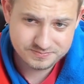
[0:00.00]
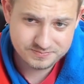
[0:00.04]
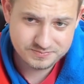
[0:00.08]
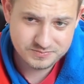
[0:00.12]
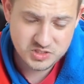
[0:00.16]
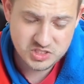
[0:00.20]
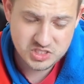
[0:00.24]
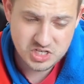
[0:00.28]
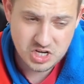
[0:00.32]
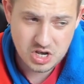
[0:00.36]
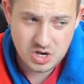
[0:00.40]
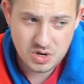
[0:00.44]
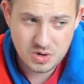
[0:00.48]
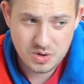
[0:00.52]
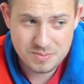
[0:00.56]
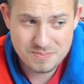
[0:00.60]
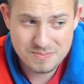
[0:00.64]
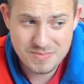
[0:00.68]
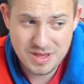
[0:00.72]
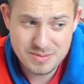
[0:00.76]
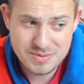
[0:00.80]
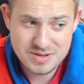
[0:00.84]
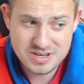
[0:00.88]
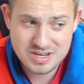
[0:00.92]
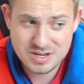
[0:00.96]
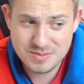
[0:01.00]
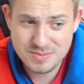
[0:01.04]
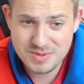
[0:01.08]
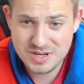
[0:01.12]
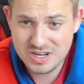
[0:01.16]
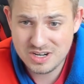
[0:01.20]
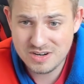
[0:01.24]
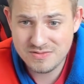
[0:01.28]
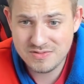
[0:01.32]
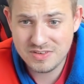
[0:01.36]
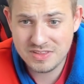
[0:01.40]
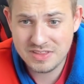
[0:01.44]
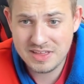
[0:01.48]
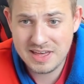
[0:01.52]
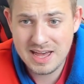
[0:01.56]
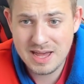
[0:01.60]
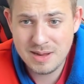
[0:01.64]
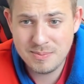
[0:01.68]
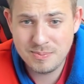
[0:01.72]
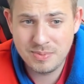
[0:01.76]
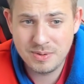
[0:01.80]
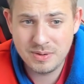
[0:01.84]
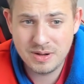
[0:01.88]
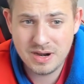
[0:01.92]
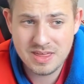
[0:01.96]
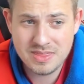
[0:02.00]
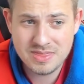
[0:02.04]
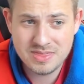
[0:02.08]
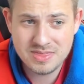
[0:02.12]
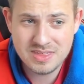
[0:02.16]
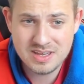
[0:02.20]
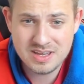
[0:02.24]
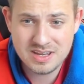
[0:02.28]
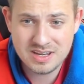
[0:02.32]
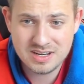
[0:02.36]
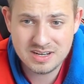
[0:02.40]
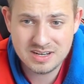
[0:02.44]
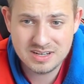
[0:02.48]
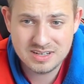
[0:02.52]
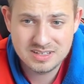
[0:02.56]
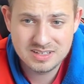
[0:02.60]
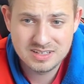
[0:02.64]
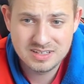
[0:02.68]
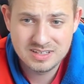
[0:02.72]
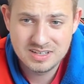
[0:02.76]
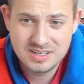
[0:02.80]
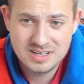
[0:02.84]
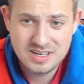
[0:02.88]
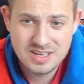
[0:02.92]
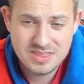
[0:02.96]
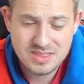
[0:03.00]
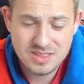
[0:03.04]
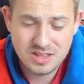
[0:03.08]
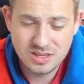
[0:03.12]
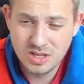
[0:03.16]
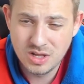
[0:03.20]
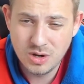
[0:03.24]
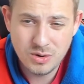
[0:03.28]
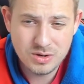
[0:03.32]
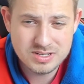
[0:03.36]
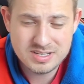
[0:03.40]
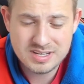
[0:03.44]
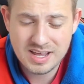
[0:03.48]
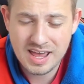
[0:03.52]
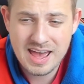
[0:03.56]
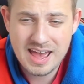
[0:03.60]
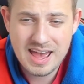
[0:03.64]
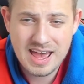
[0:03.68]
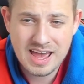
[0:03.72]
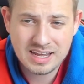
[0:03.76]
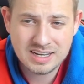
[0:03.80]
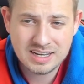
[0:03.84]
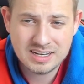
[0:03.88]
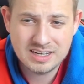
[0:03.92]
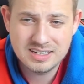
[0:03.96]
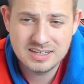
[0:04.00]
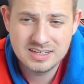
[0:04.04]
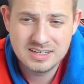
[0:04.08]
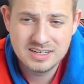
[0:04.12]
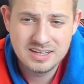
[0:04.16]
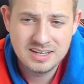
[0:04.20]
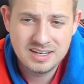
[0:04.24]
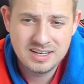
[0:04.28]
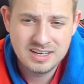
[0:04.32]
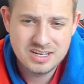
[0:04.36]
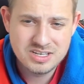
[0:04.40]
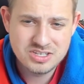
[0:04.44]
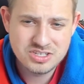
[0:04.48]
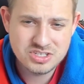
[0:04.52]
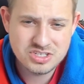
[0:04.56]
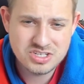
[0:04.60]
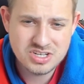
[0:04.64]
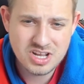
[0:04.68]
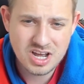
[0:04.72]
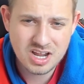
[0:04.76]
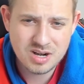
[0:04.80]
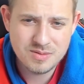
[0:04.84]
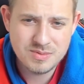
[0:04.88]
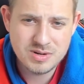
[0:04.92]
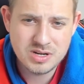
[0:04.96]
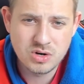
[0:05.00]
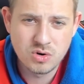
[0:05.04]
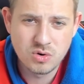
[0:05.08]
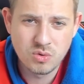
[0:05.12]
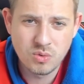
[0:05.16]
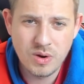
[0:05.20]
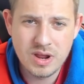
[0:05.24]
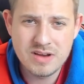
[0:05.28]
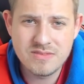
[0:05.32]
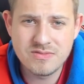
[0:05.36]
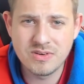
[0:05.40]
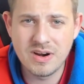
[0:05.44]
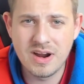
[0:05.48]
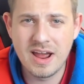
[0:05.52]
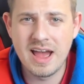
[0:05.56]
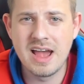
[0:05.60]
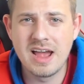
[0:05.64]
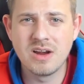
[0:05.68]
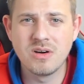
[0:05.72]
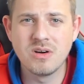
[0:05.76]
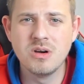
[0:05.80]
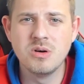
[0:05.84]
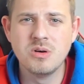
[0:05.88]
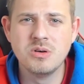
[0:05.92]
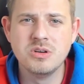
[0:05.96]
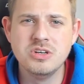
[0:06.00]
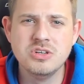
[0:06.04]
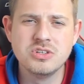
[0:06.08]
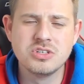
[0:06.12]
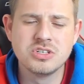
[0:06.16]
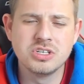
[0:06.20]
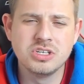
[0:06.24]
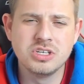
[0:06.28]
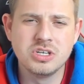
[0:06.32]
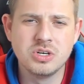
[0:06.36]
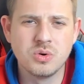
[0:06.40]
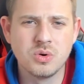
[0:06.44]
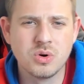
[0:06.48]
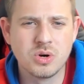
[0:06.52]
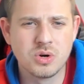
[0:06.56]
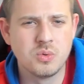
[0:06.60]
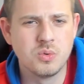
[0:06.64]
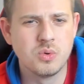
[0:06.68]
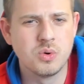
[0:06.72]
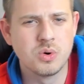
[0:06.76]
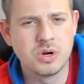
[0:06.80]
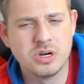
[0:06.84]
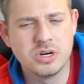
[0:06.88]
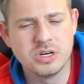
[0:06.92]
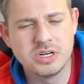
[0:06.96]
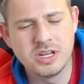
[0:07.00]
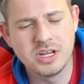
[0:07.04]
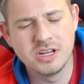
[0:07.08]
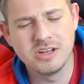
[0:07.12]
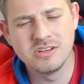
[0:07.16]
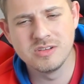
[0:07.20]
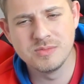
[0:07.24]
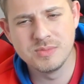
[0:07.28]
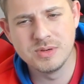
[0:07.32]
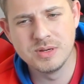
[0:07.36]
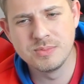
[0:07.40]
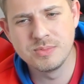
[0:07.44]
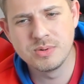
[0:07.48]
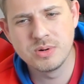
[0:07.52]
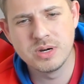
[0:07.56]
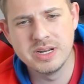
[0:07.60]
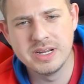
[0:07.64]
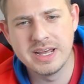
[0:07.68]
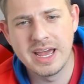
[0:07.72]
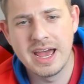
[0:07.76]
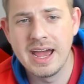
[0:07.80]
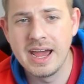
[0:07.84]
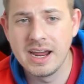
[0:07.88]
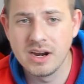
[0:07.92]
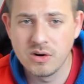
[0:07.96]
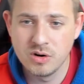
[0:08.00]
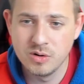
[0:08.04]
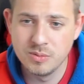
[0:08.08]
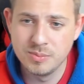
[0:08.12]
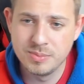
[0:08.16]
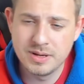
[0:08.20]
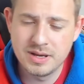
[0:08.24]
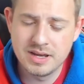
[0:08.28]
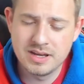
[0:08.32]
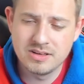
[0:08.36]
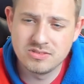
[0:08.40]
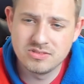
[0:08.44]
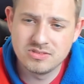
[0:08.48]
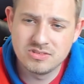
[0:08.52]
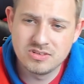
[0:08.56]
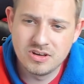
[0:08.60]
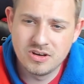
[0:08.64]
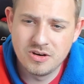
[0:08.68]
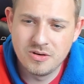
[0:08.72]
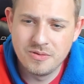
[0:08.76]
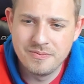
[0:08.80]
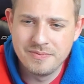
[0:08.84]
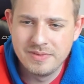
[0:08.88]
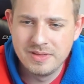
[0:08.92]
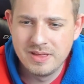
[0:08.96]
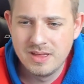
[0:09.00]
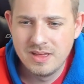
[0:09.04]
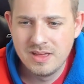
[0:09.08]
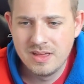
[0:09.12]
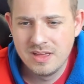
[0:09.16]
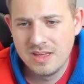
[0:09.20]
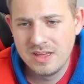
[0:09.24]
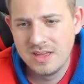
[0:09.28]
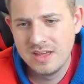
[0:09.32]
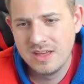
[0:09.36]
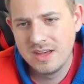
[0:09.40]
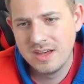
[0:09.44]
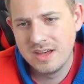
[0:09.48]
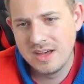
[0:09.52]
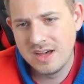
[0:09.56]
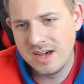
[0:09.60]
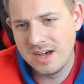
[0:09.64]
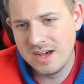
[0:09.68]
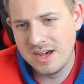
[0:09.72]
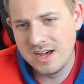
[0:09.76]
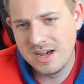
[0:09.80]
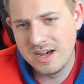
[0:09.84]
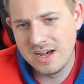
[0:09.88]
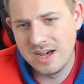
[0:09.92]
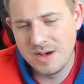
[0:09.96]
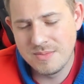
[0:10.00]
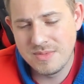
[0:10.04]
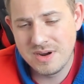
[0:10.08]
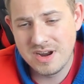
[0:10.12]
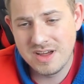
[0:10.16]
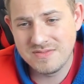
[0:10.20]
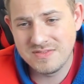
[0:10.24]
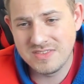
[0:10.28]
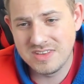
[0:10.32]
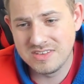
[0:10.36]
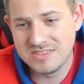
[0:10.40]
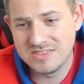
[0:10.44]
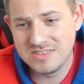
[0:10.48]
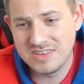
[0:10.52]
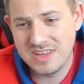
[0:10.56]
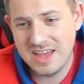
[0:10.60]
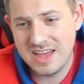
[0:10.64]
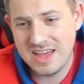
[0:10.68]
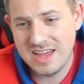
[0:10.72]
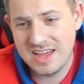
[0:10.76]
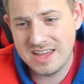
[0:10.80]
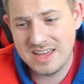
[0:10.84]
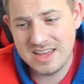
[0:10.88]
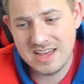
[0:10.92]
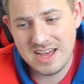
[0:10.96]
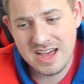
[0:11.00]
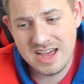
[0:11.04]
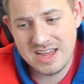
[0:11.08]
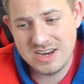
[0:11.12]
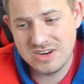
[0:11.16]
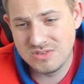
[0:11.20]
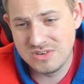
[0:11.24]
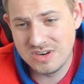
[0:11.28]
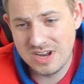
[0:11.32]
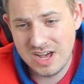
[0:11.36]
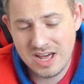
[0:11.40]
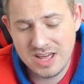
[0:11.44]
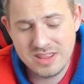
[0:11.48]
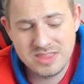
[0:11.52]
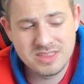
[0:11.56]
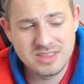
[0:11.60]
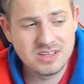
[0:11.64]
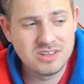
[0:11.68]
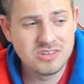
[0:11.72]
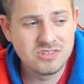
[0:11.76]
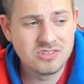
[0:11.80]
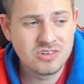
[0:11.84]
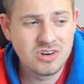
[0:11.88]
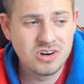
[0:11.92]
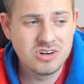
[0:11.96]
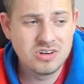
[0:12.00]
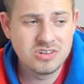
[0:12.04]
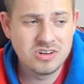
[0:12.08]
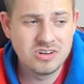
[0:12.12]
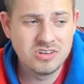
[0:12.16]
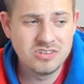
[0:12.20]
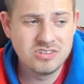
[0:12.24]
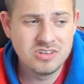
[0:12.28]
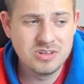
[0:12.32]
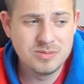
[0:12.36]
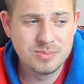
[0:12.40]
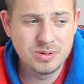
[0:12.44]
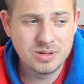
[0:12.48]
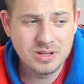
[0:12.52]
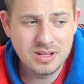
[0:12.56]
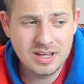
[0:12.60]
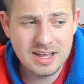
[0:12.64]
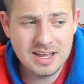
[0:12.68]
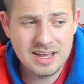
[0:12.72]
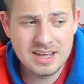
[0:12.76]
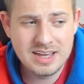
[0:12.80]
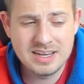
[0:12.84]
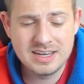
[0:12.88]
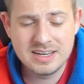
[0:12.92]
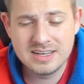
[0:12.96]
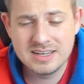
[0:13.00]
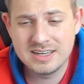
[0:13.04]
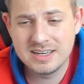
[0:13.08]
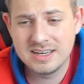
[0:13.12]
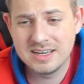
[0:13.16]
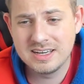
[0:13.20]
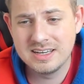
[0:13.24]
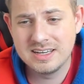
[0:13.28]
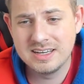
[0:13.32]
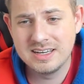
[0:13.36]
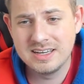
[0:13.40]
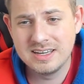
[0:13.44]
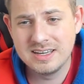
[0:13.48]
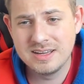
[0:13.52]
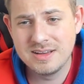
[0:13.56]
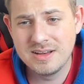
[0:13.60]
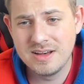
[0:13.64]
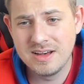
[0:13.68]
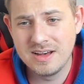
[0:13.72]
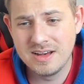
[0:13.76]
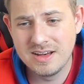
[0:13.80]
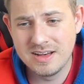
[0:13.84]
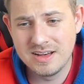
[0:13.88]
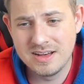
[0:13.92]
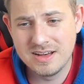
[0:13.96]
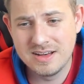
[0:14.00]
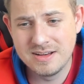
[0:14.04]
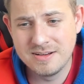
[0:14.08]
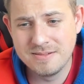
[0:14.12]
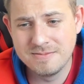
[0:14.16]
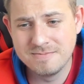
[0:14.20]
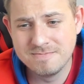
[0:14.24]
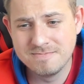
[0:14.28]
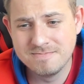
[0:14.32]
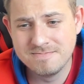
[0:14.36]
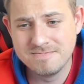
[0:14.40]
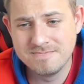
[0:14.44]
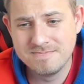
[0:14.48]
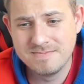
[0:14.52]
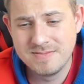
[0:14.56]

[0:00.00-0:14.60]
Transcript: So maybe it could be good for that, but I think the low attack is just not going to be great for aggro, and usually Orc Warrior tends to be pretty aggro based. So I'm going to have to say I do not think this card is going to see play. You